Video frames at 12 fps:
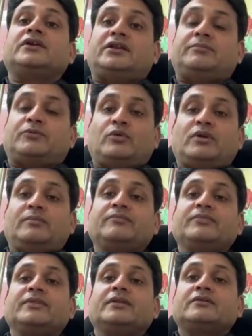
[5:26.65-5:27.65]
kidney
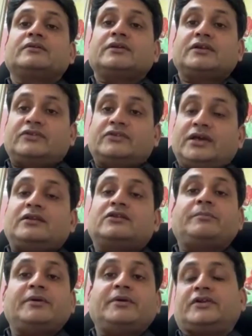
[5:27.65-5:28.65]
problem is there
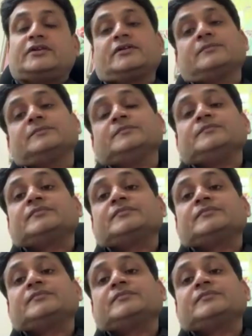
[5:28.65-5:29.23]
in the patient.